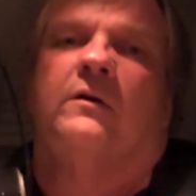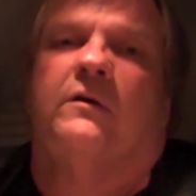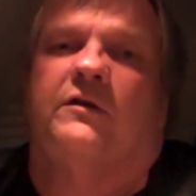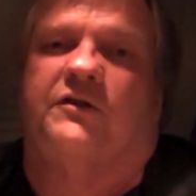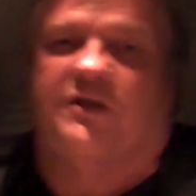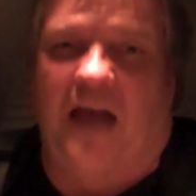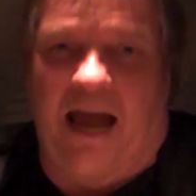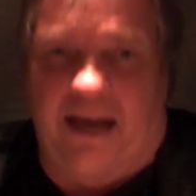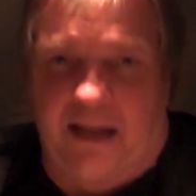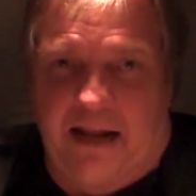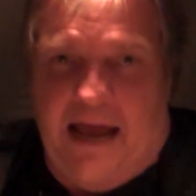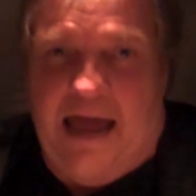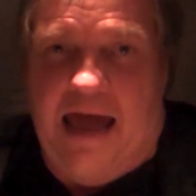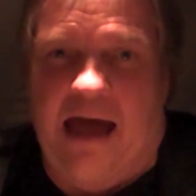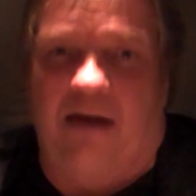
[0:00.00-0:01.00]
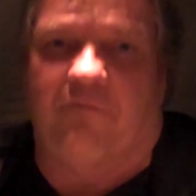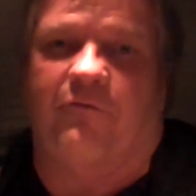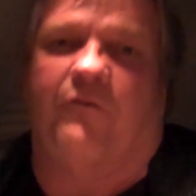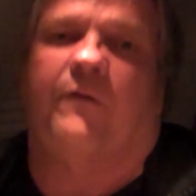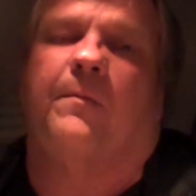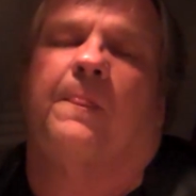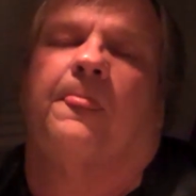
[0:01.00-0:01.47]
Second half
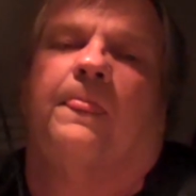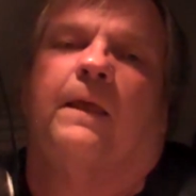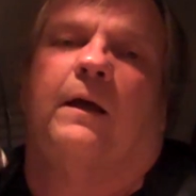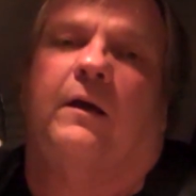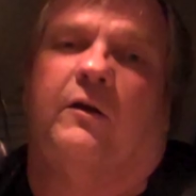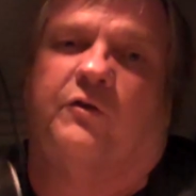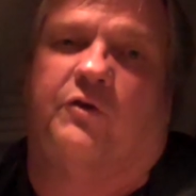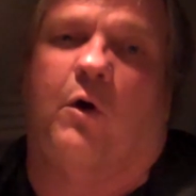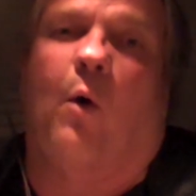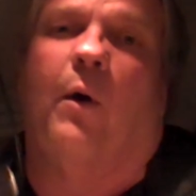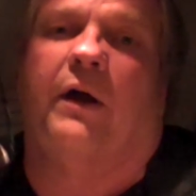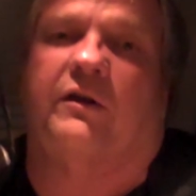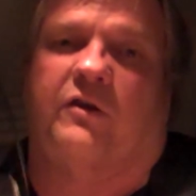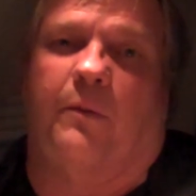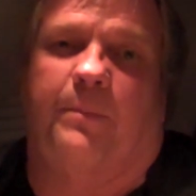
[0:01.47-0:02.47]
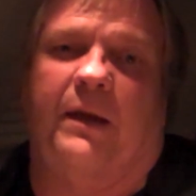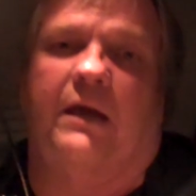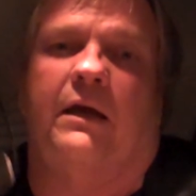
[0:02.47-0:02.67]
is going to be,